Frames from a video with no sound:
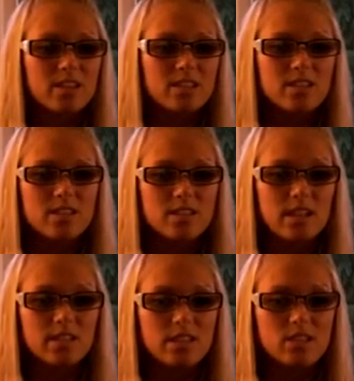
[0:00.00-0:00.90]
Since
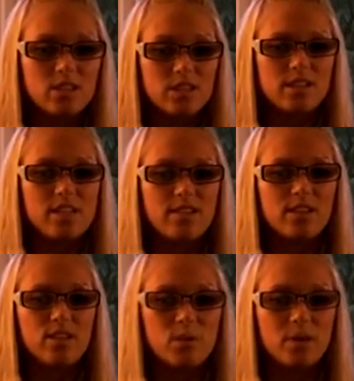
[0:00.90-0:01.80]

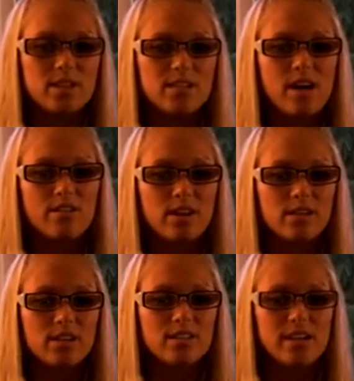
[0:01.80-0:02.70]
1937, the West Nile
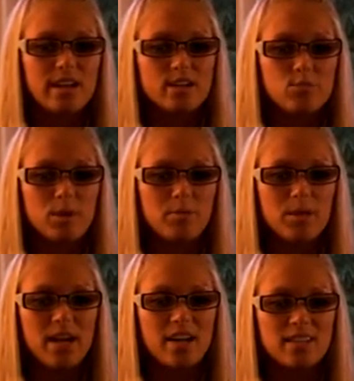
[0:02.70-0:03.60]
virus has spread
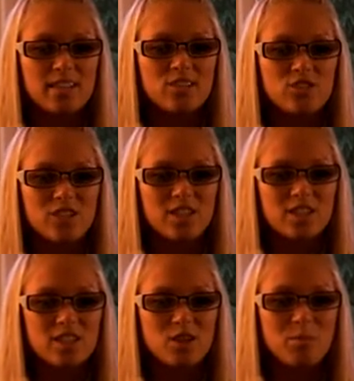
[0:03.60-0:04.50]
beyond its
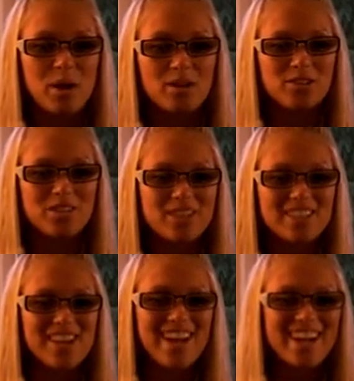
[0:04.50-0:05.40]
traditional boundaries,
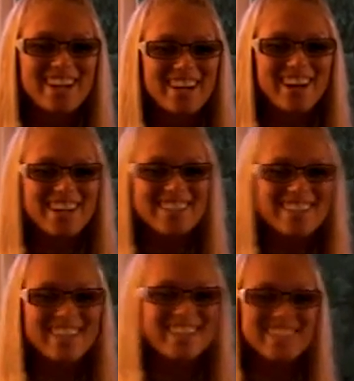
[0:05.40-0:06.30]

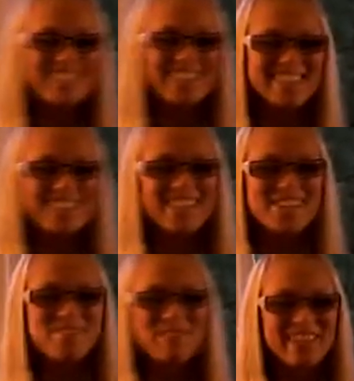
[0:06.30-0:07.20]
causing illness
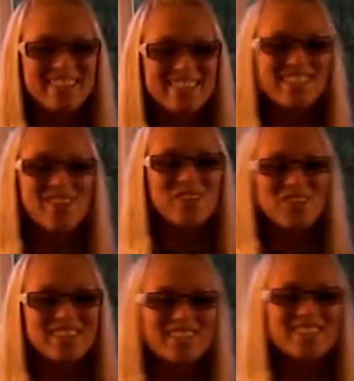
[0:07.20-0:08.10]
in birds,
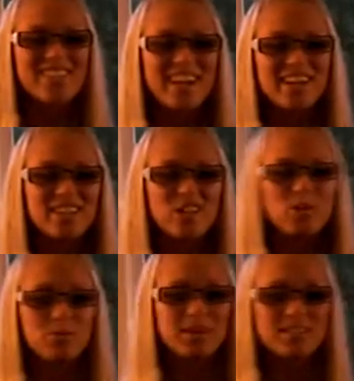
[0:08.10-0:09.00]
horses, and in
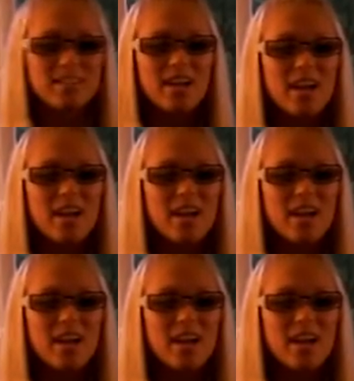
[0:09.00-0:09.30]
humans